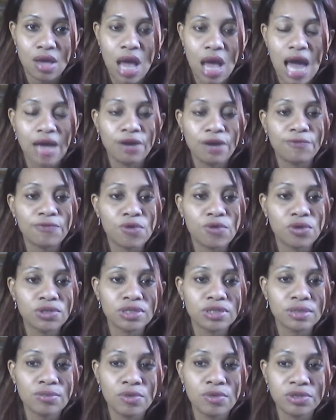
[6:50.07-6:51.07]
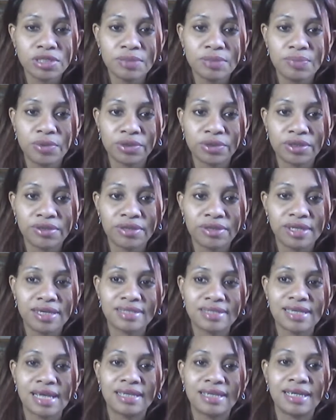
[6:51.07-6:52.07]
And of course, the most important thing
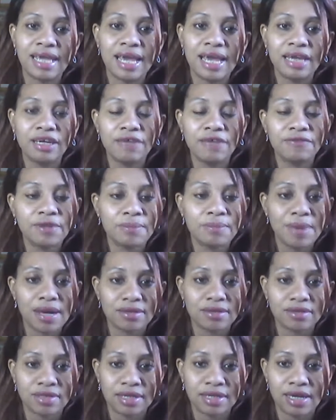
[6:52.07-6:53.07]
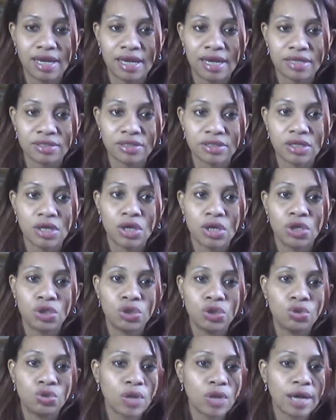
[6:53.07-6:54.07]
is at the end of the master class,
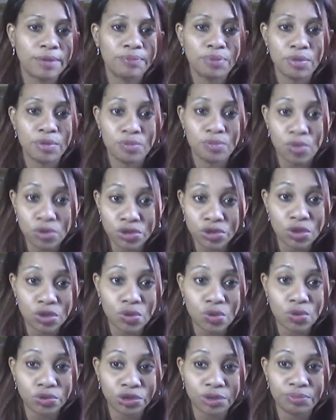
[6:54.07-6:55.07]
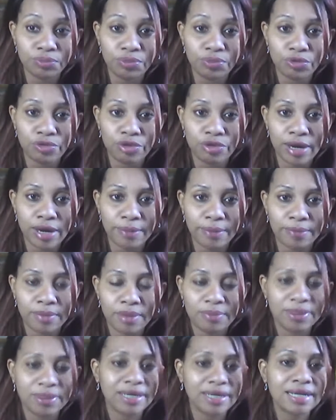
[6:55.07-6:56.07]
you can promote your coaching program.
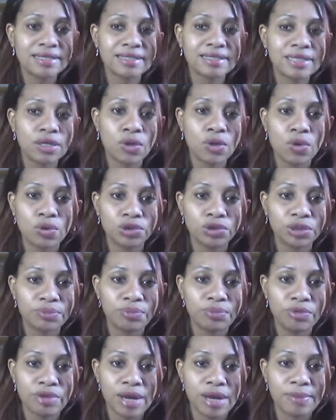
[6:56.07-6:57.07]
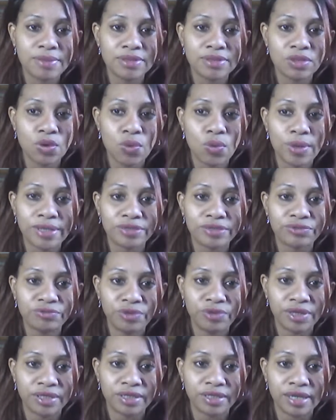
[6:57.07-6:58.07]
But let's say your coaching program isn't quite
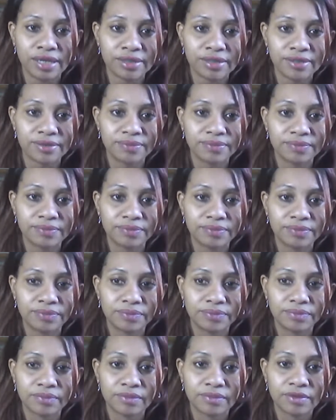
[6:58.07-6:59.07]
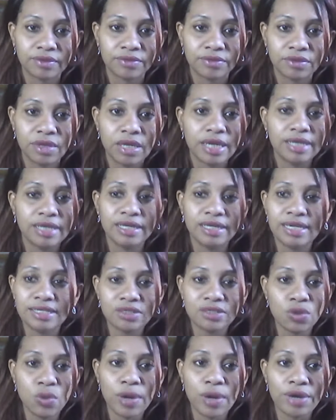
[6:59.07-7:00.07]
ready yet. It
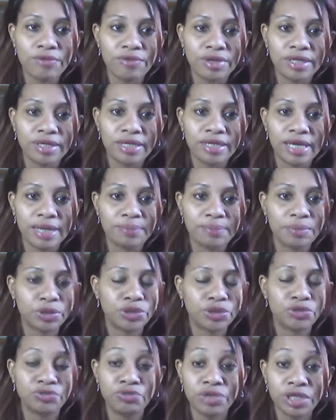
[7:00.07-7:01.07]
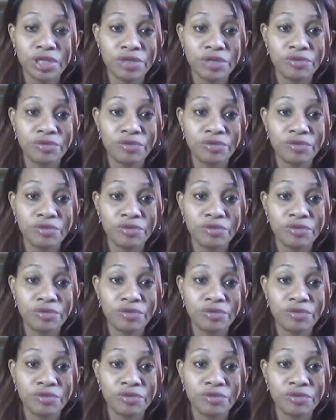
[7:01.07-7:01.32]
isn't quite ready yet, but you're really,